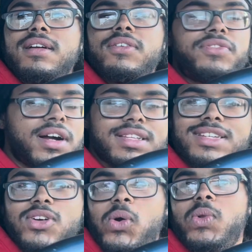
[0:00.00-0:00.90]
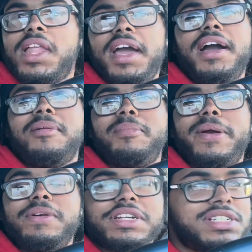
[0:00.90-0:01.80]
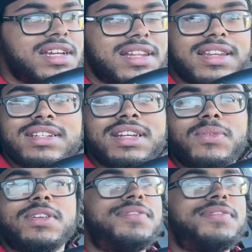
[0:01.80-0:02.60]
Fucked his whole leg up, bro. The shit was